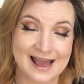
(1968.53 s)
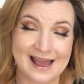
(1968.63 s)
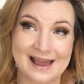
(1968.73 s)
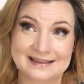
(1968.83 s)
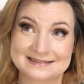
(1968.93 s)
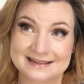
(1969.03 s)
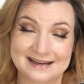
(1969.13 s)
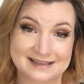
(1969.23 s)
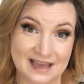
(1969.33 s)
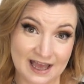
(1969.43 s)
And
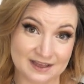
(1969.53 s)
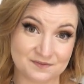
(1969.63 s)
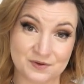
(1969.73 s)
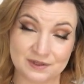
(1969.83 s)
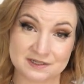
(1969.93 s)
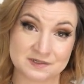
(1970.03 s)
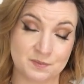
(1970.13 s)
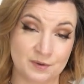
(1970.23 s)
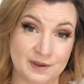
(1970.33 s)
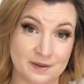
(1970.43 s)
uh, yeah, if you would like to
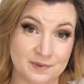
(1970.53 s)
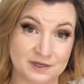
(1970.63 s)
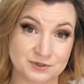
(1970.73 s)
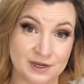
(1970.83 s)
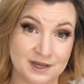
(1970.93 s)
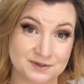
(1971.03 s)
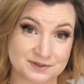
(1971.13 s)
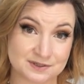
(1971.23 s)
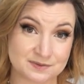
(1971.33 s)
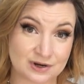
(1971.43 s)
support me on Patreon or
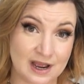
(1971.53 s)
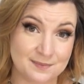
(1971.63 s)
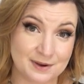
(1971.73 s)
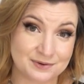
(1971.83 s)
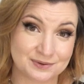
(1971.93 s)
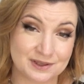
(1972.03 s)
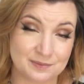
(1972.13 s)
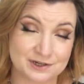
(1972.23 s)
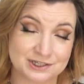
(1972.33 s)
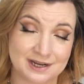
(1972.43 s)
subscribe, I would really
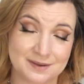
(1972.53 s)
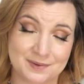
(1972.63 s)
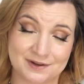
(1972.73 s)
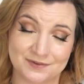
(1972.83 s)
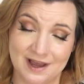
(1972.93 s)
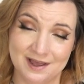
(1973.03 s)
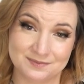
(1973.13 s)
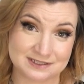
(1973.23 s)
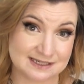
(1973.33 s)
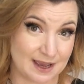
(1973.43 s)
appreciate it. But if not, I'm
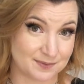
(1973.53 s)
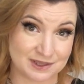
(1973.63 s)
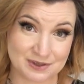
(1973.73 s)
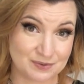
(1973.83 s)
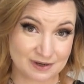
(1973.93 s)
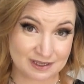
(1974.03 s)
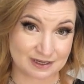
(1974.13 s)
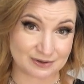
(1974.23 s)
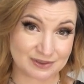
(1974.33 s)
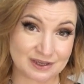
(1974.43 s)
just happy that you are here.